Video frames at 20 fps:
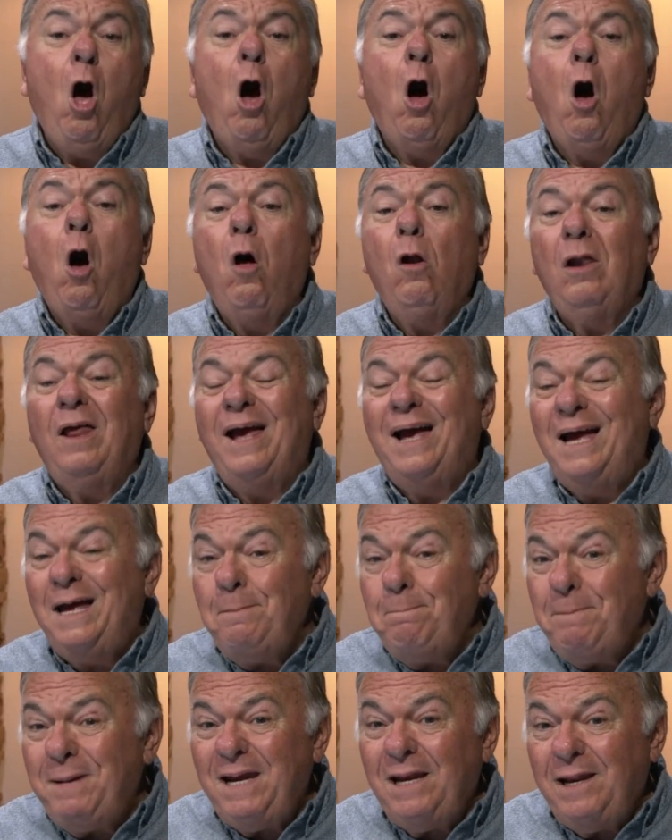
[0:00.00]
All
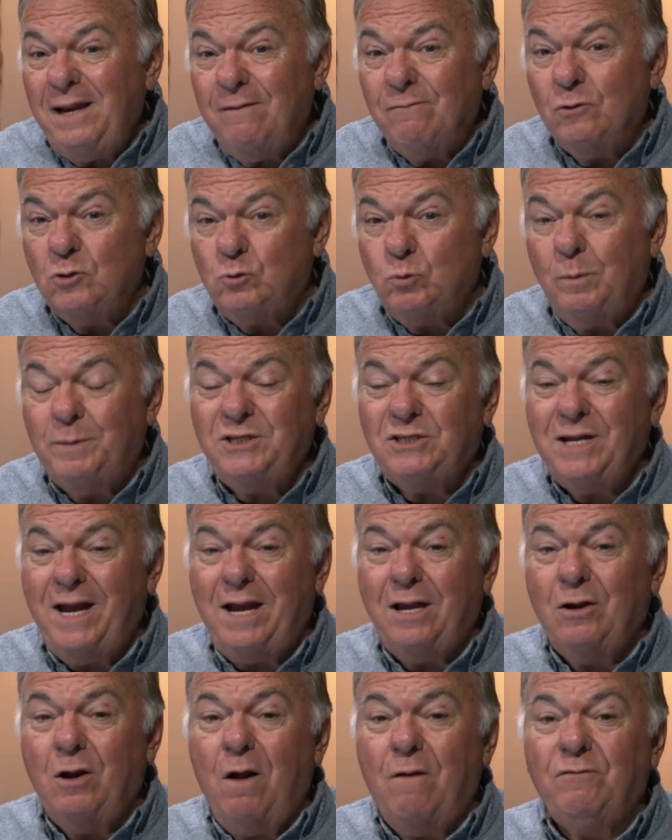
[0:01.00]
unbelievers will be
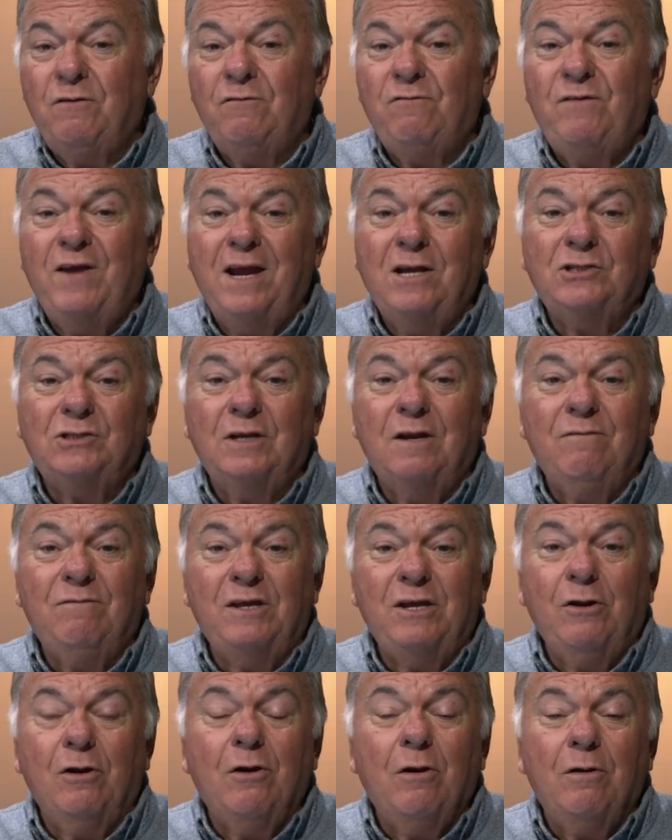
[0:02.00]
taken off the face of
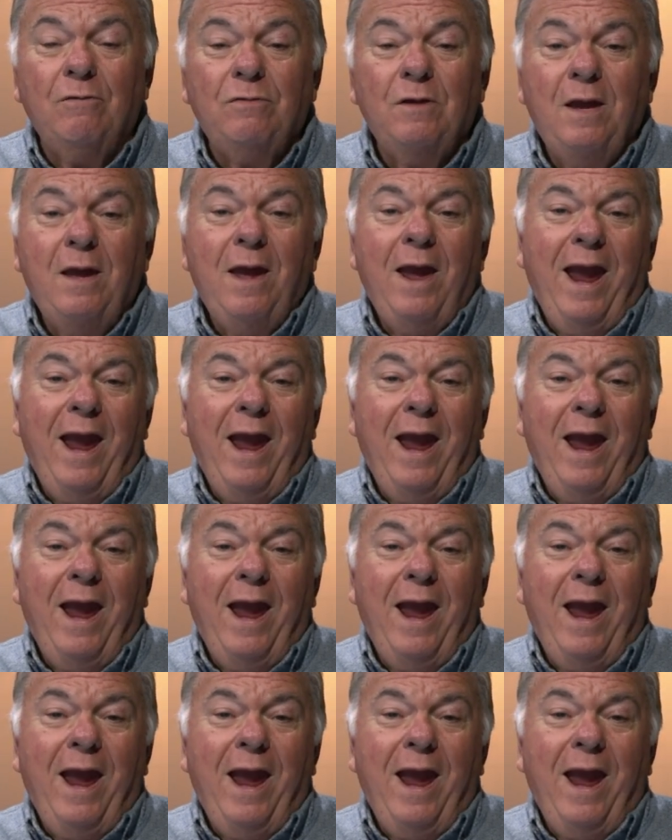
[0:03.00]
the earth.